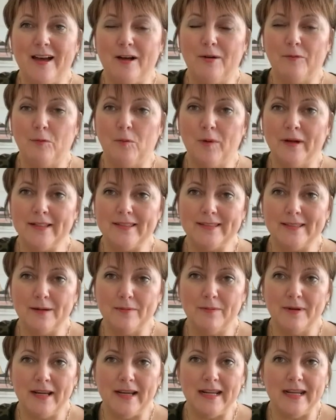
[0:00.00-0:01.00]
once a
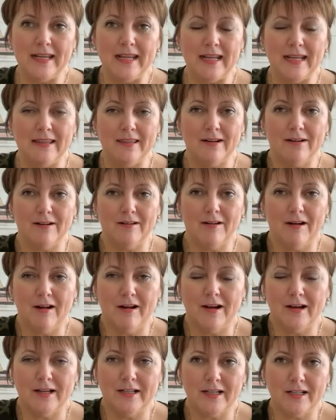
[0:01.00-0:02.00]
week, either
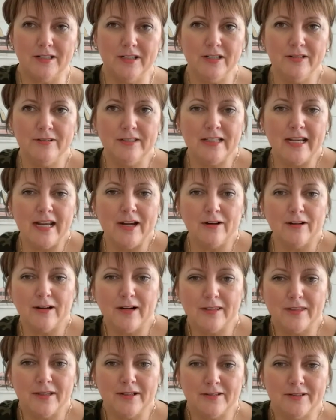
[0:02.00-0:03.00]
on a Tuesday or
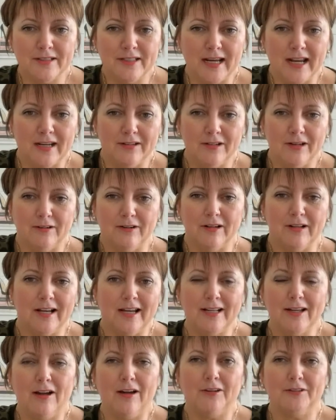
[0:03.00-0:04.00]
a Thursday at noon, and
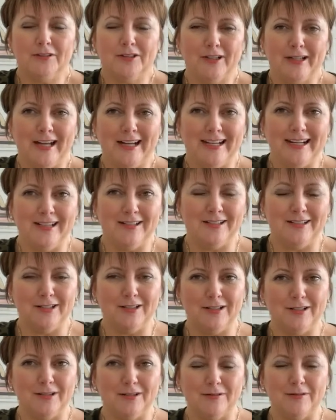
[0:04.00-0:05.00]
kind of alternating
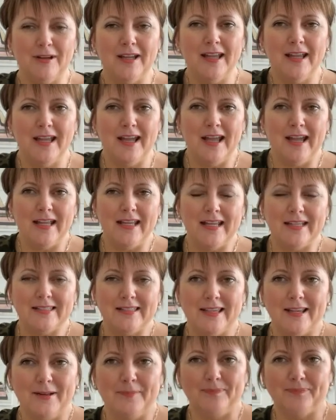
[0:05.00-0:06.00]
to get
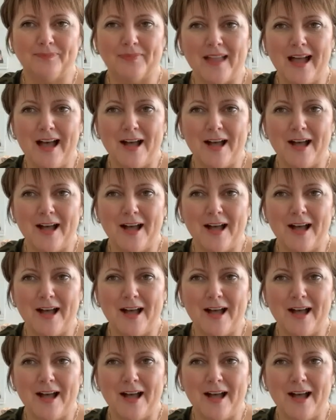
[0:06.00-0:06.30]
some